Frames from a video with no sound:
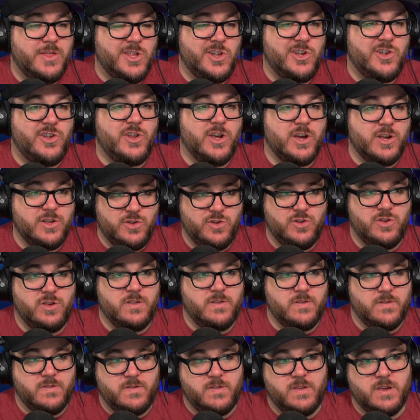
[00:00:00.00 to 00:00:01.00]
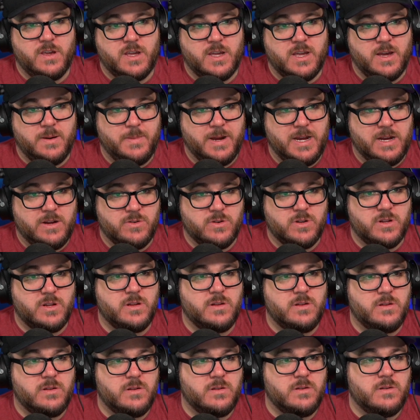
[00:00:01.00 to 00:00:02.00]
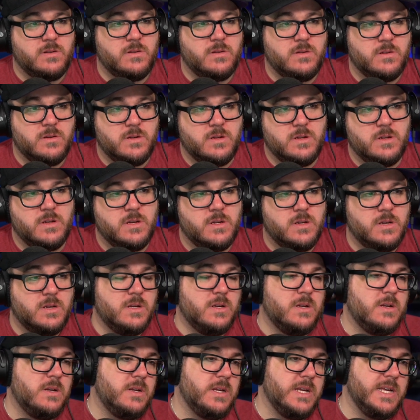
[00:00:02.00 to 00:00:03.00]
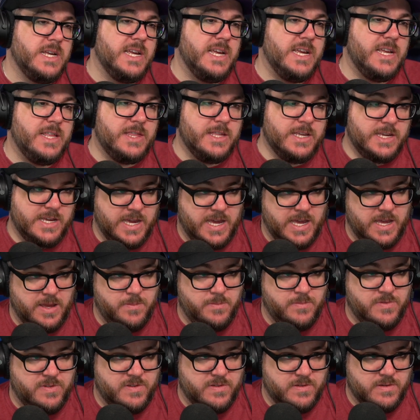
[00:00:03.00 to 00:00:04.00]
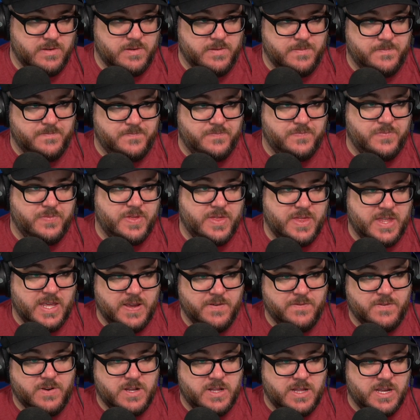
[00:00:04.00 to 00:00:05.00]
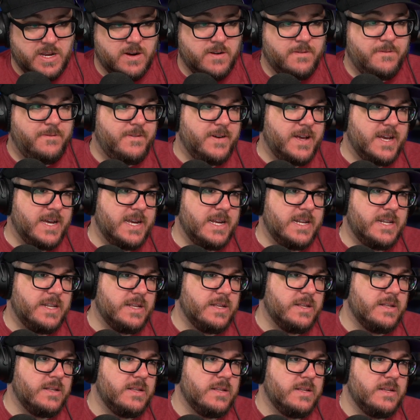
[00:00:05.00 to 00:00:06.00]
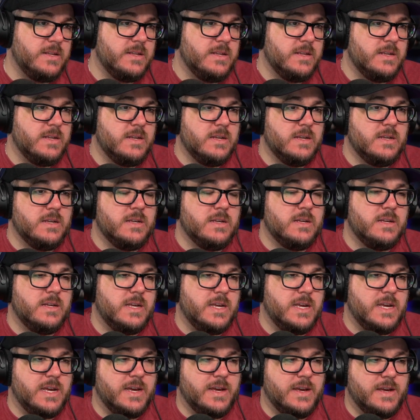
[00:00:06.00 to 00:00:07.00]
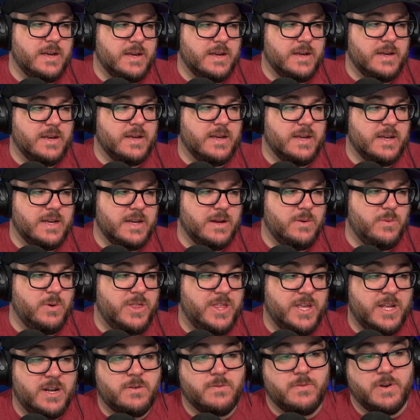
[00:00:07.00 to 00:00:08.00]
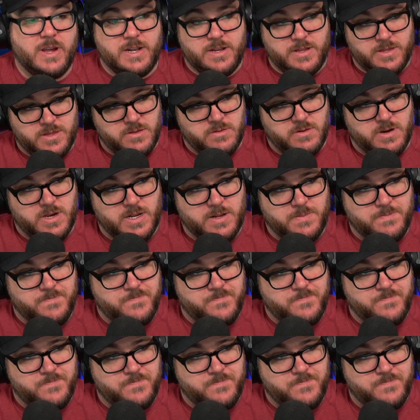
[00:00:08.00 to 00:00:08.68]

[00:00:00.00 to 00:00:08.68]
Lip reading: dungeons that come out in the games. They have clarified within a Reddit thread